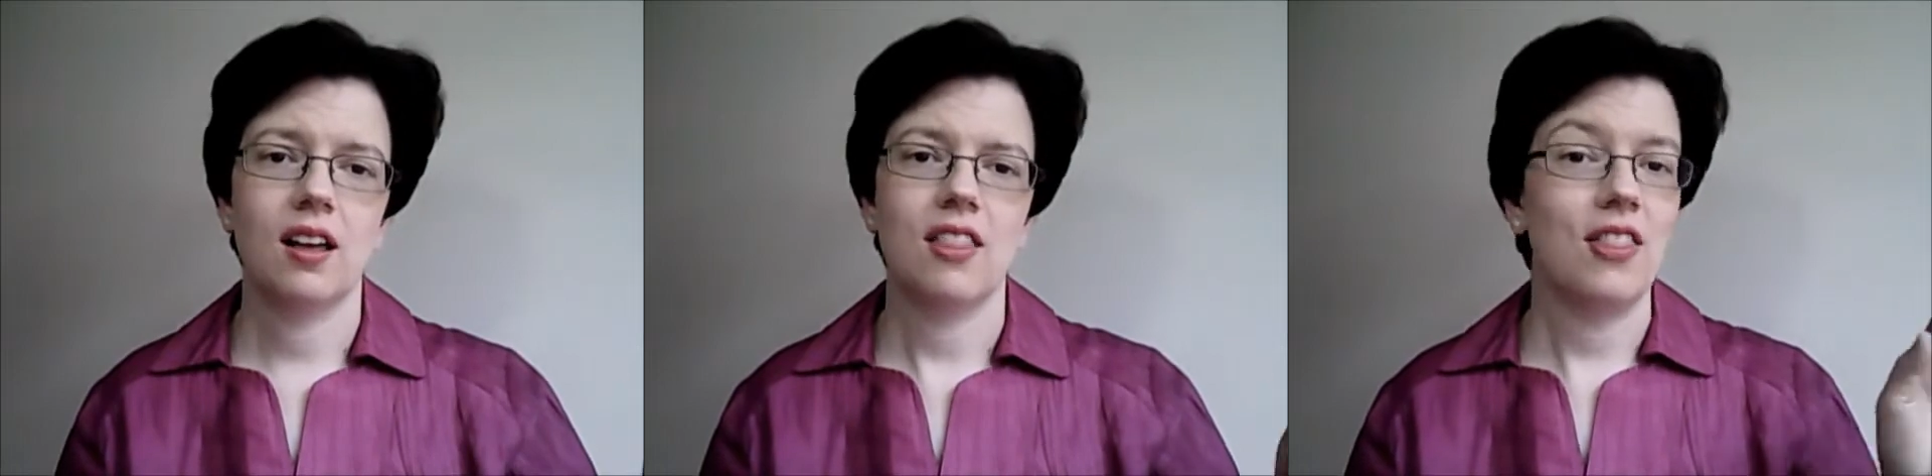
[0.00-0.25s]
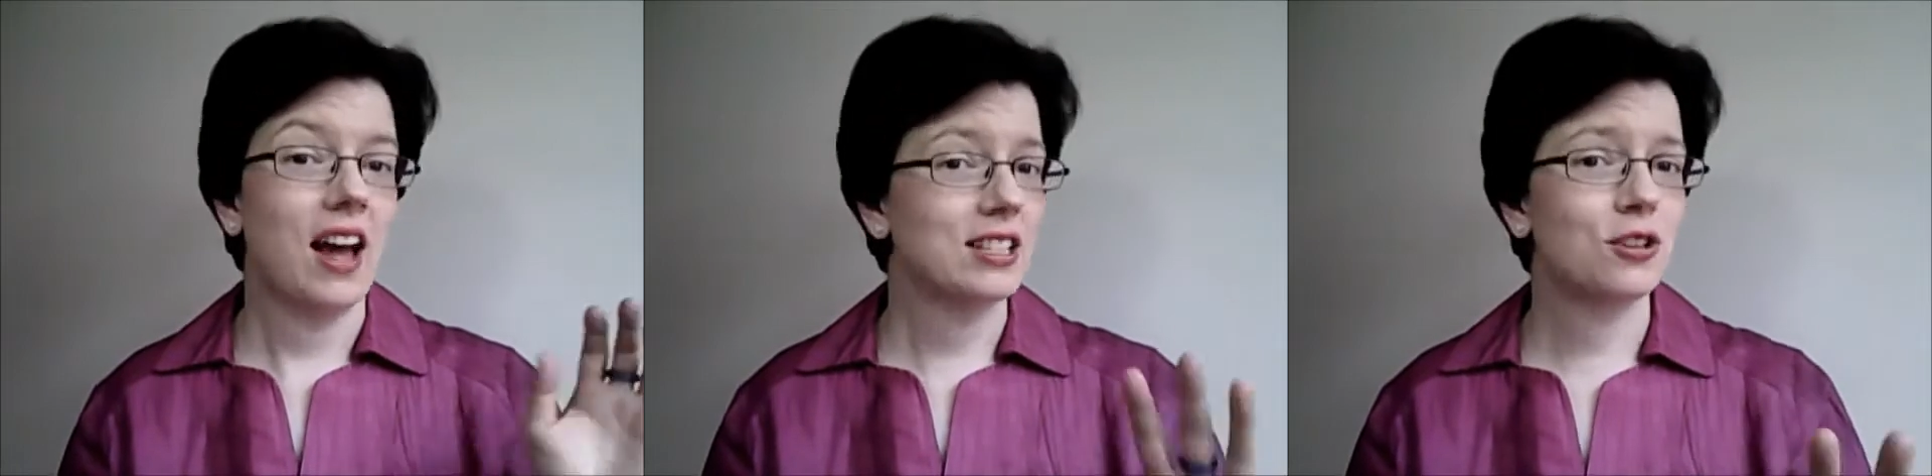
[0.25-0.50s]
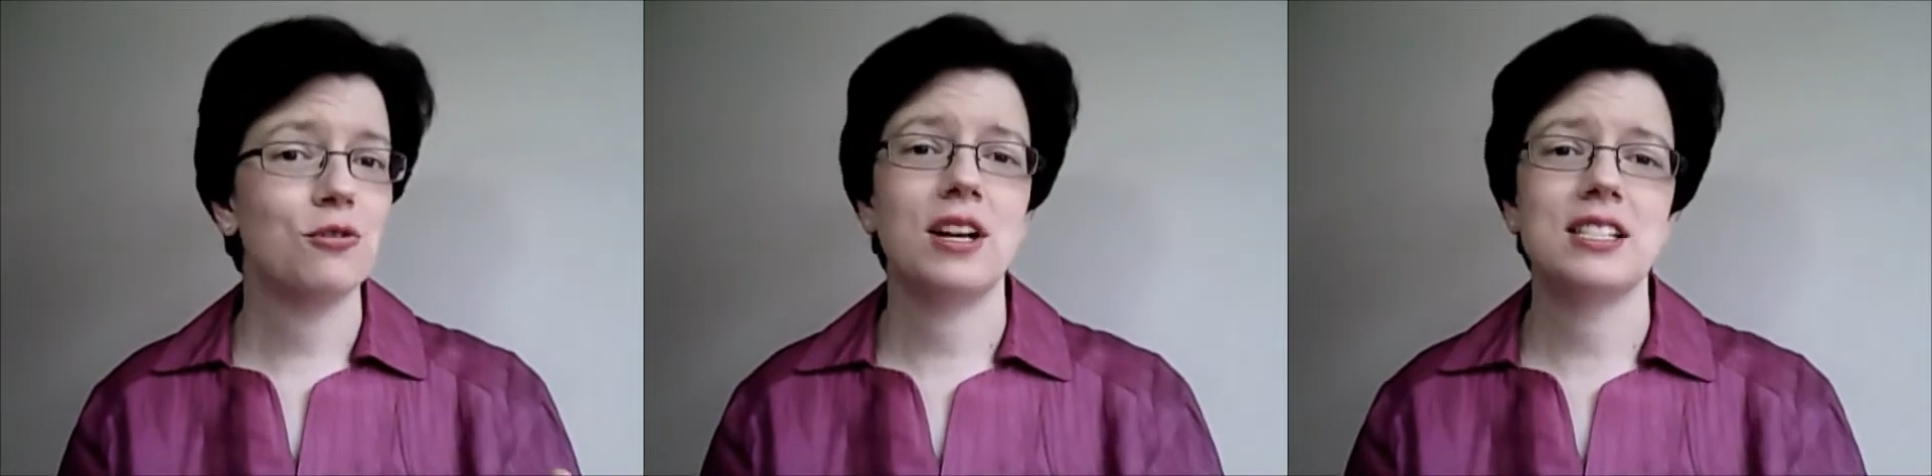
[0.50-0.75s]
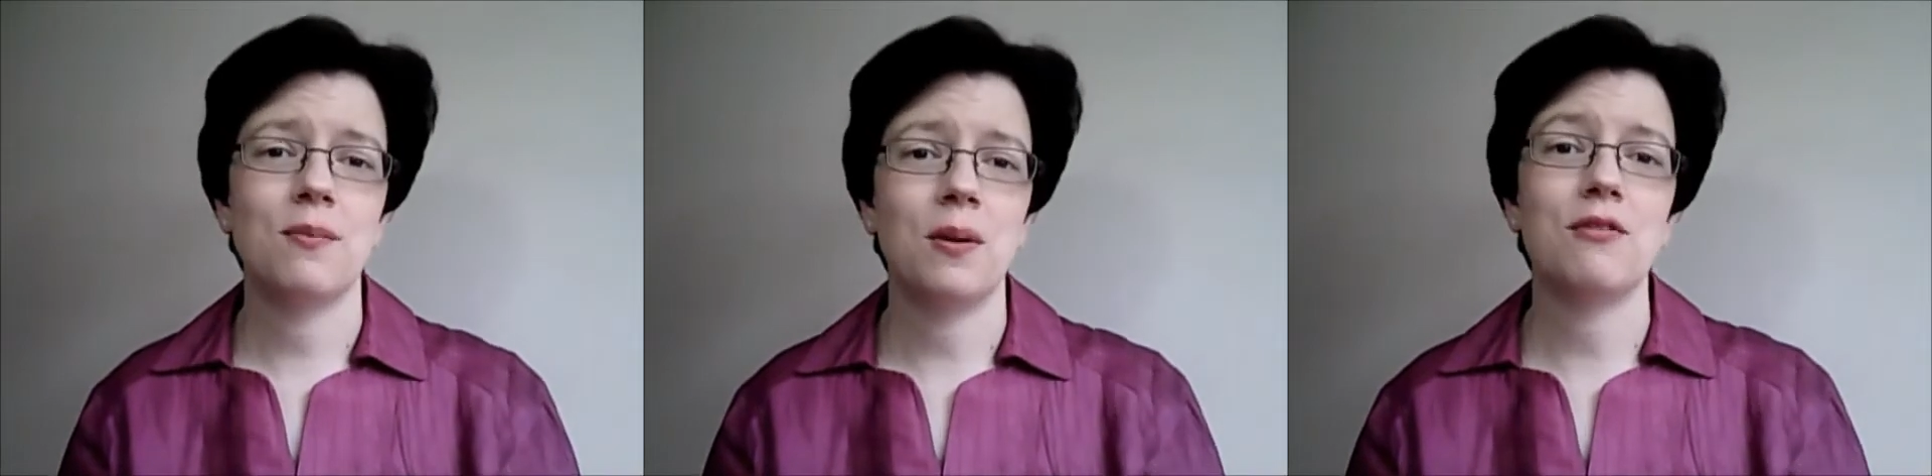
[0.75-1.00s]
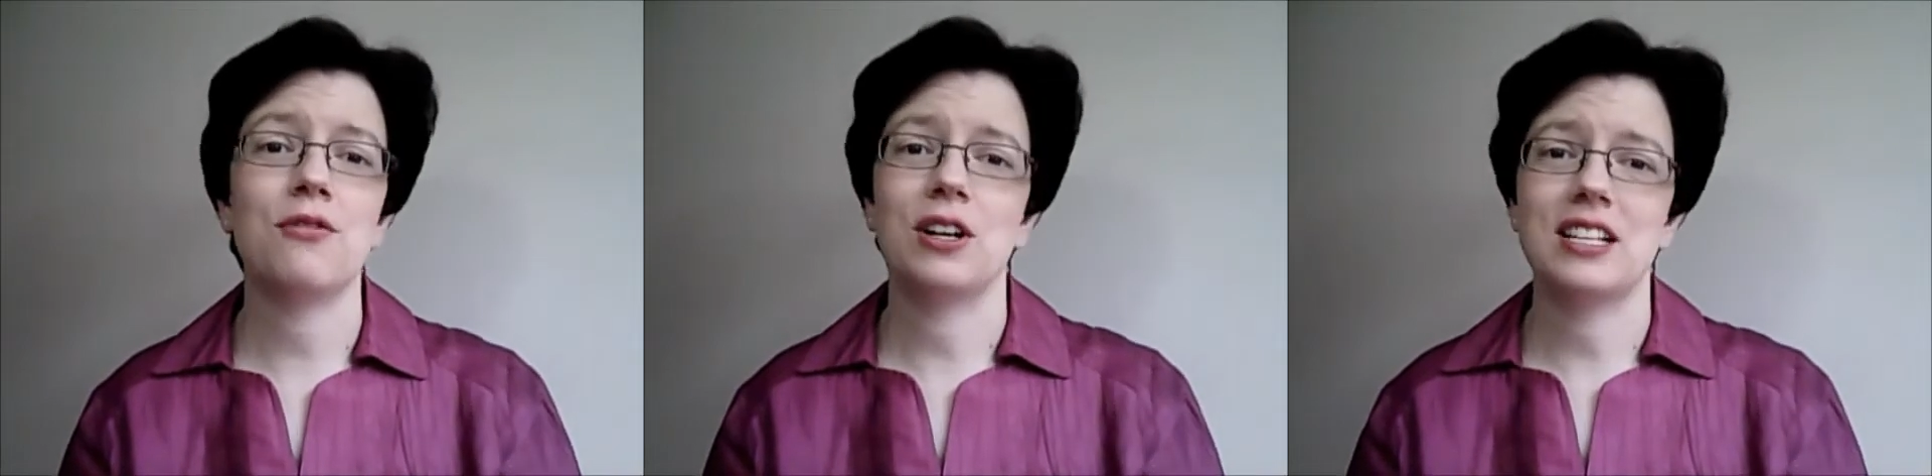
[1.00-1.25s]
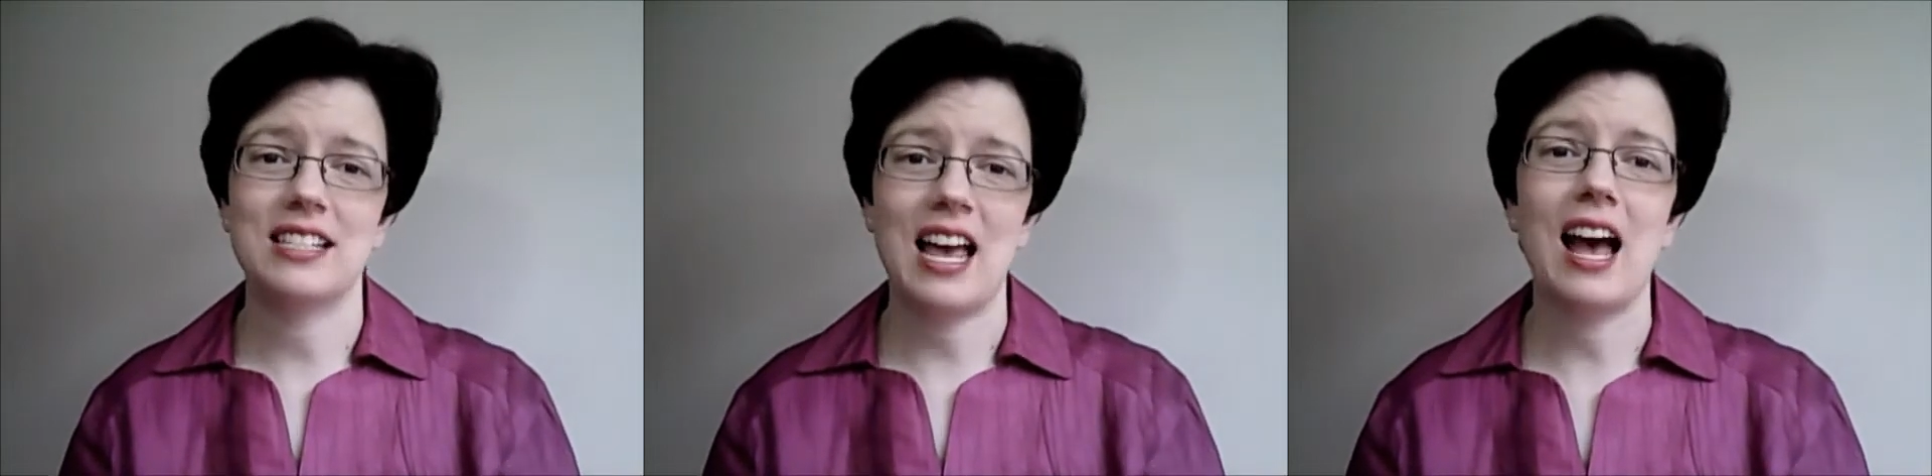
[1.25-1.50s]
That's a recipe for
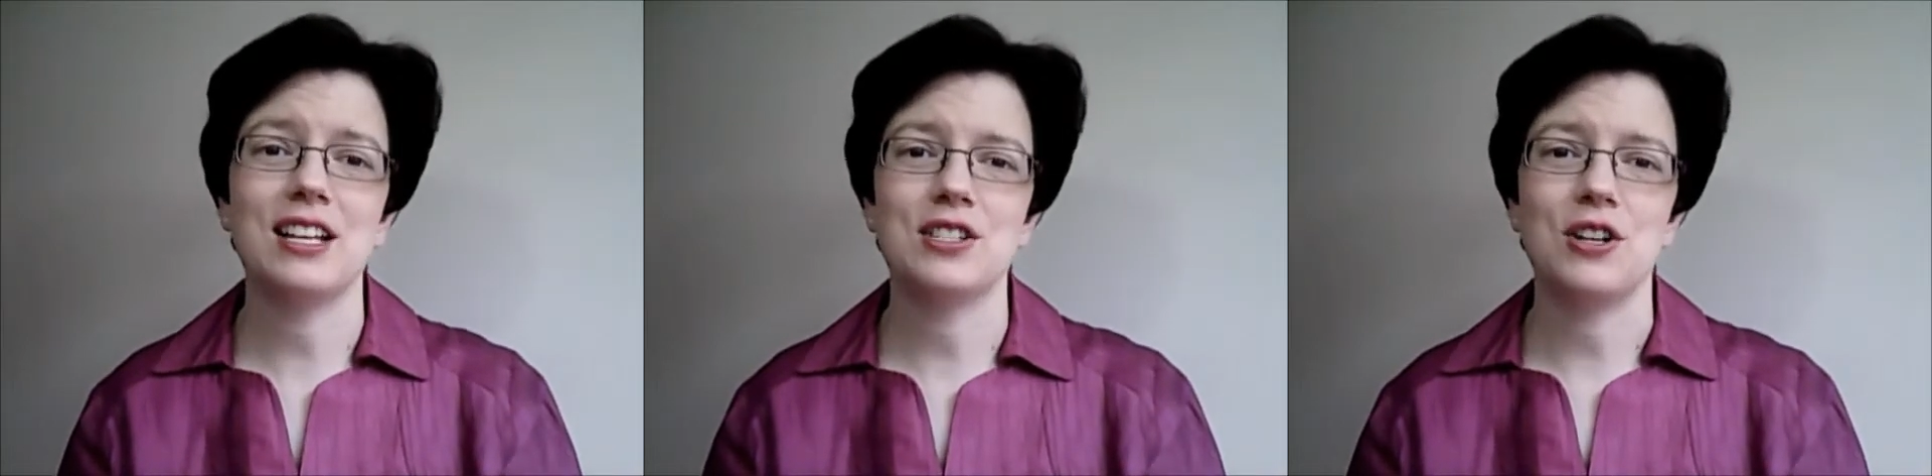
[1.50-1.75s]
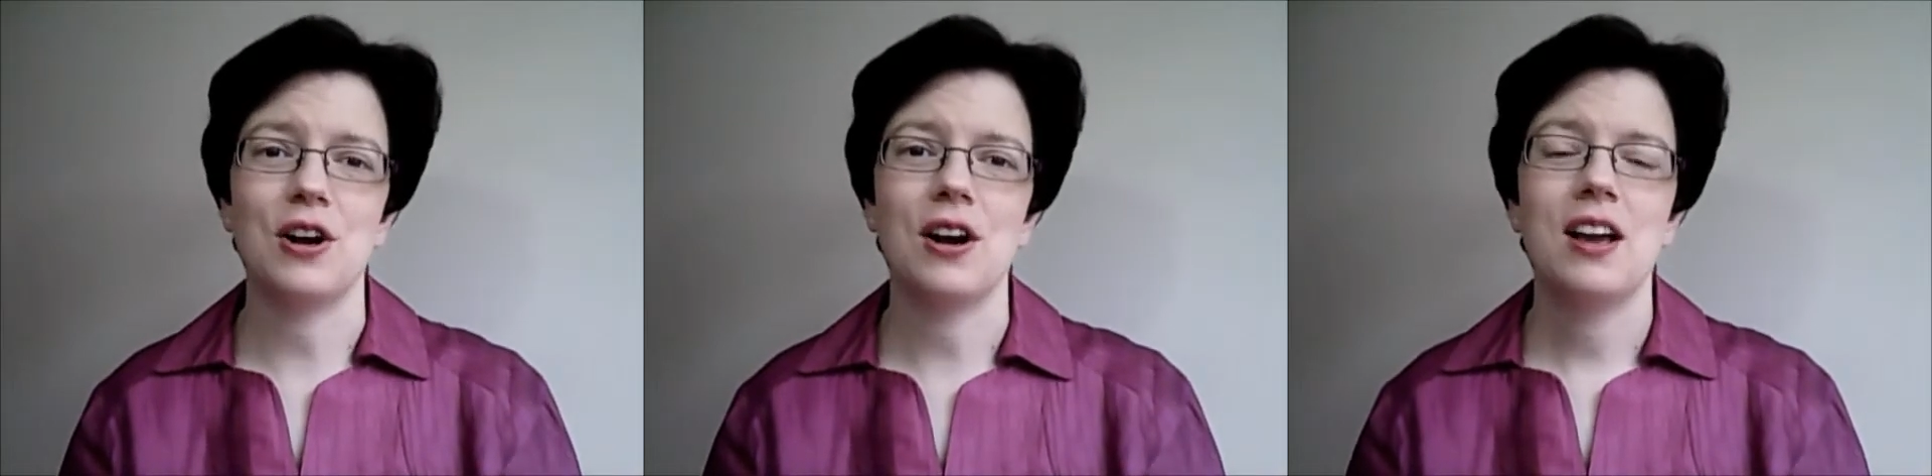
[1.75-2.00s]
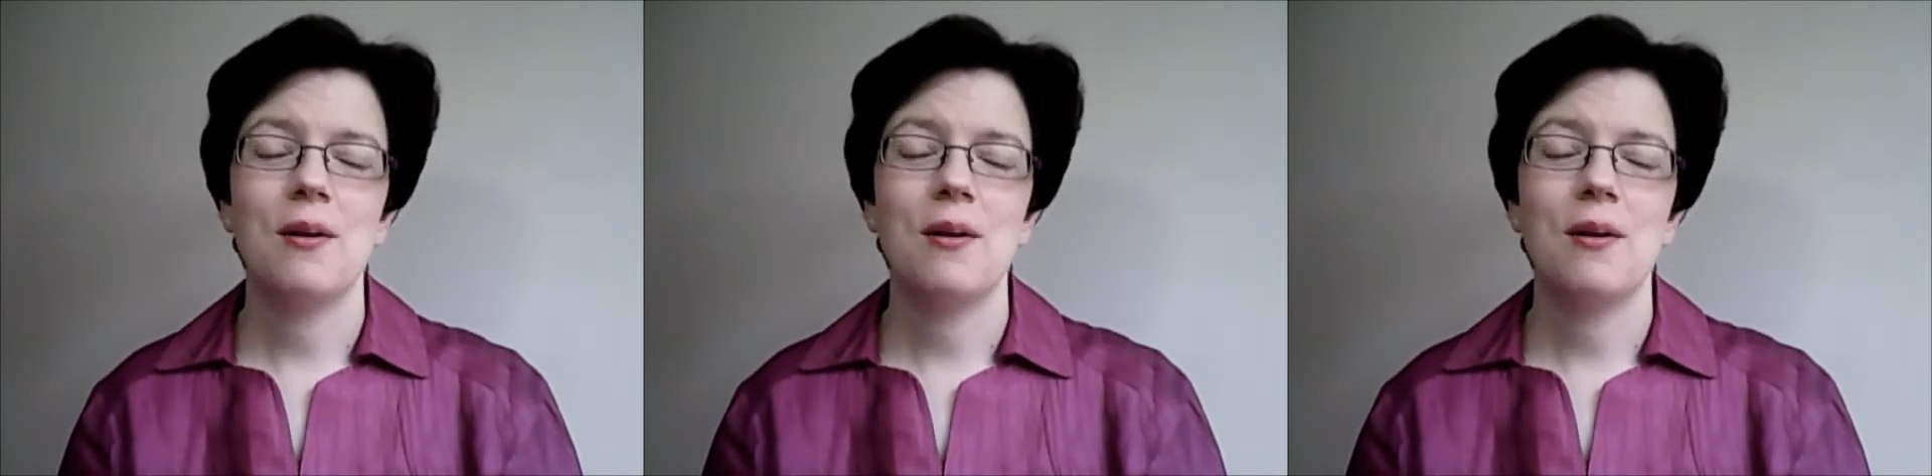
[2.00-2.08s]
disaster